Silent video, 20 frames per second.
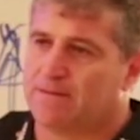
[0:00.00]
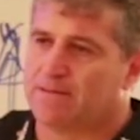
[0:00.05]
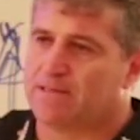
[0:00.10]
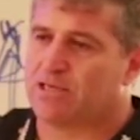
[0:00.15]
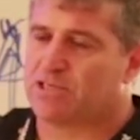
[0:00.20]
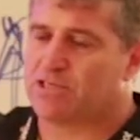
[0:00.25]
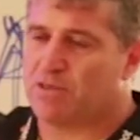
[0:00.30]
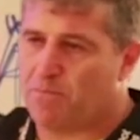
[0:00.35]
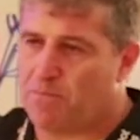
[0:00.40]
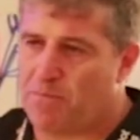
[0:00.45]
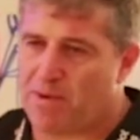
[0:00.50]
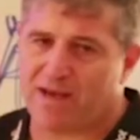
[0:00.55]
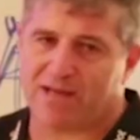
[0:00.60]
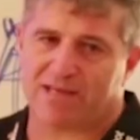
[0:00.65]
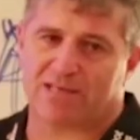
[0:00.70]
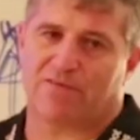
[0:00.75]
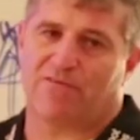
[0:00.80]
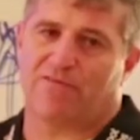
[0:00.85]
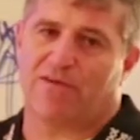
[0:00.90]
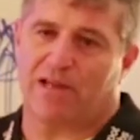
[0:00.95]
So it's
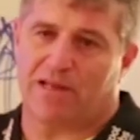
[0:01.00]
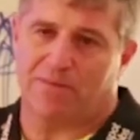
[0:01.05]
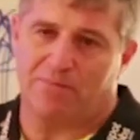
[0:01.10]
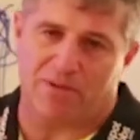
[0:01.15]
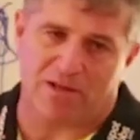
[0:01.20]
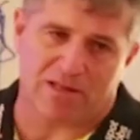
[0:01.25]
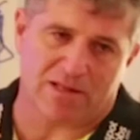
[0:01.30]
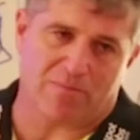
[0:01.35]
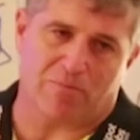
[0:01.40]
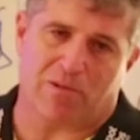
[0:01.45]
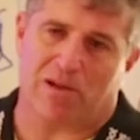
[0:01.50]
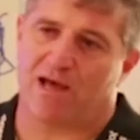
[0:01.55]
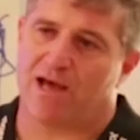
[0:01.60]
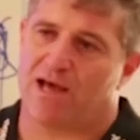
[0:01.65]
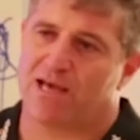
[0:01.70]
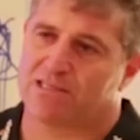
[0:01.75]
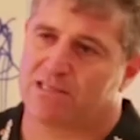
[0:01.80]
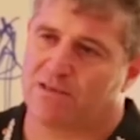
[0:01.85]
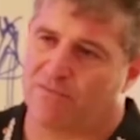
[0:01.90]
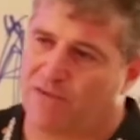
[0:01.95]
about developing the
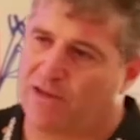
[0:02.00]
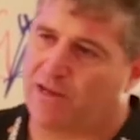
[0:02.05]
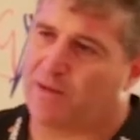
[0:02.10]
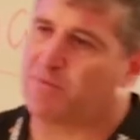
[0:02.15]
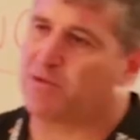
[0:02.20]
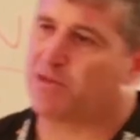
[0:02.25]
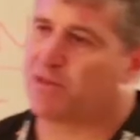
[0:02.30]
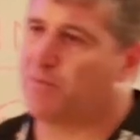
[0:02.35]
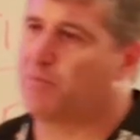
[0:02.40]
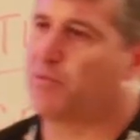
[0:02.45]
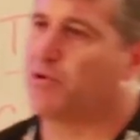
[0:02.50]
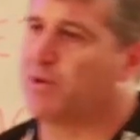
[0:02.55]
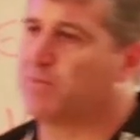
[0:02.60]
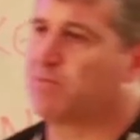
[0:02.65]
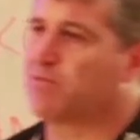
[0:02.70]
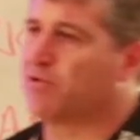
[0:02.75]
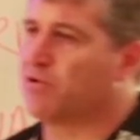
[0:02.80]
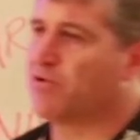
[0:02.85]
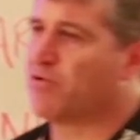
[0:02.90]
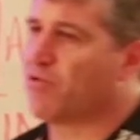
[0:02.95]
players, developing the
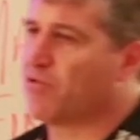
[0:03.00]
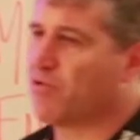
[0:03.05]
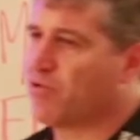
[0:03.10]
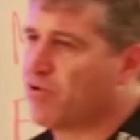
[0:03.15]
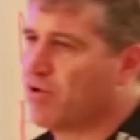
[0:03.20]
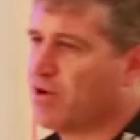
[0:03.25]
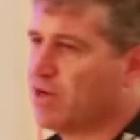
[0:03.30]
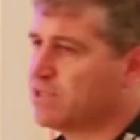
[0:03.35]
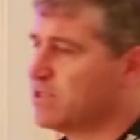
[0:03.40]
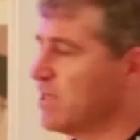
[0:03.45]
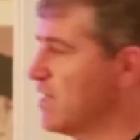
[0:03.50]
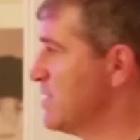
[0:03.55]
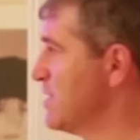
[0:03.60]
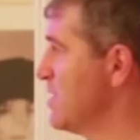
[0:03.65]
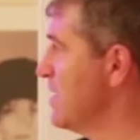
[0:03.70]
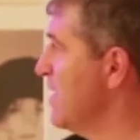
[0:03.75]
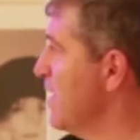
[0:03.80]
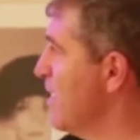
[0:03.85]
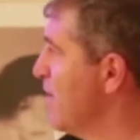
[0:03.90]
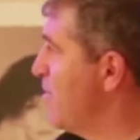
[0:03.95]
people in your
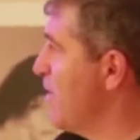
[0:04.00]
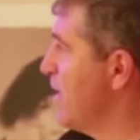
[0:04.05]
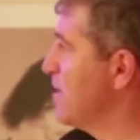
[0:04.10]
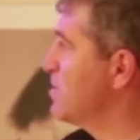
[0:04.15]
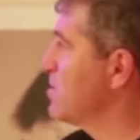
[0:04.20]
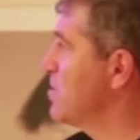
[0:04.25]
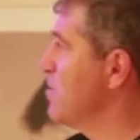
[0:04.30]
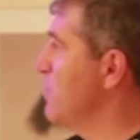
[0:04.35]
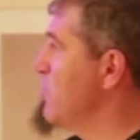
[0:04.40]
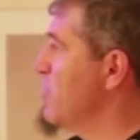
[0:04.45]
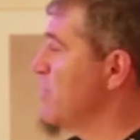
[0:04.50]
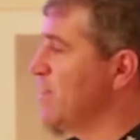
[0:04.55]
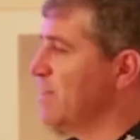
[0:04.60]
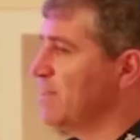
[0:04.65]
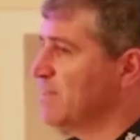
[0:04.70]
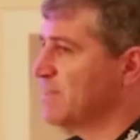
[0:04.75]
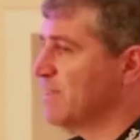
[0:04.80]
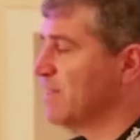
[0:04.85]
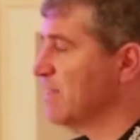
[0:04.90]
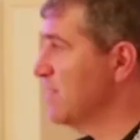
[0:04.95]
organisation. That's to me
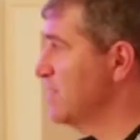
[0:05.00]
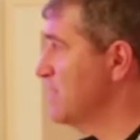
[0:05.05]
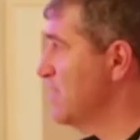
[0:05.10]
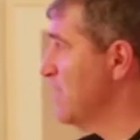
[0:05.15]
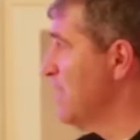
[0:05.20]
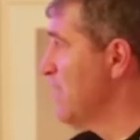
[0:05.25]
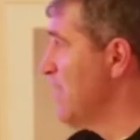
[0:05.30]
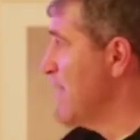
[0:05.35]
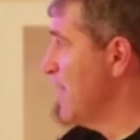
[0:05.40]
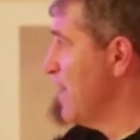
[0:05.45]
his legacy.